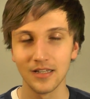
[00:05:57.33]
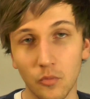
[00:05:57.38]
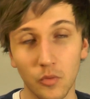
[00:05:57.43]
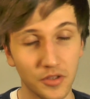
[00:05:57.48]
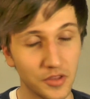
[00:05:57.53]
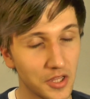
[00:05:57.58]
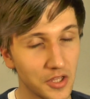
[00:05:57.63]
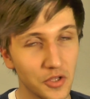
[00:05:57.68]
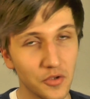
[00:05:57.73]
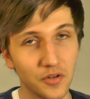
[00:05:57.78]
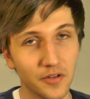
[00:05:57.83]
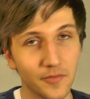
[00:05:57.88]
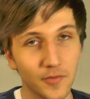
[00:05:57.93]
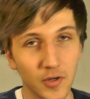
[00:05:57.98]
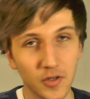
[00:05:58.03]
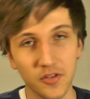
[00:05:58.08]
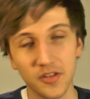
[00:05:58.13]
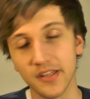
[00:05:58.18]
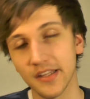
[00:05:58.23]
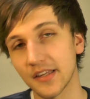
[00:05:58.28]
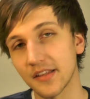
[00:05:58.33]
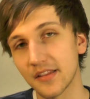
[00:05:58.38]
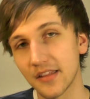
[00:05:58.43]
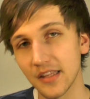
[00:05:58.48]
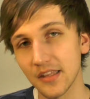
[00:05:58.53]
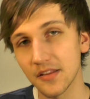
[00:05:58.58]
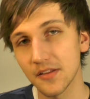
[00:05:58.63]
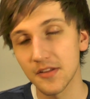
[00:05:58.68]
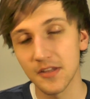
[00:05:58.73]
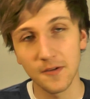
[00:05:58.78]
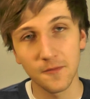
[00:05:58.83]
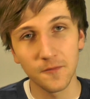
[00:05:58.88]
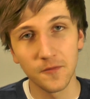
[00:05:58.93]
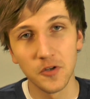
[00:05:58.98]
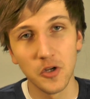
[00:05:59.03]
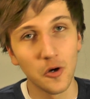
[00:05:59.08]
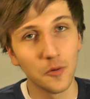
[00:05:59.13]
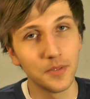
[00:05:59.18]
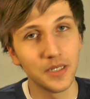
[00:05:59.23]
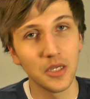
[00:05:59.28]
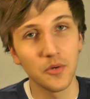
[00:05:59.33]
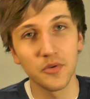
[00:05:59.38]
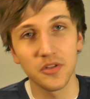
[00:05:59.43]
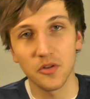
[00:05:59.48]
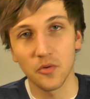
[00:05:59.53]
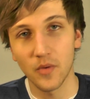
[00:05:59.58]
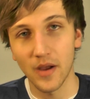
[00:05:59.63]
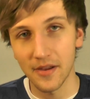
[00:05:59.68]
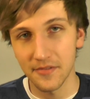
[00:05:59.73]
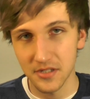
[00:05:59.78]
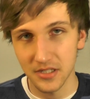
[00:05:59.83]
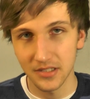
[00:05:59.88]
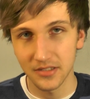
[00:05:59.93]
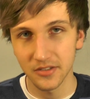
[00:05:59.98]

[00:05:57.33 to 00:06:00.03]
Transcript: Would the universe exist if nobody was around to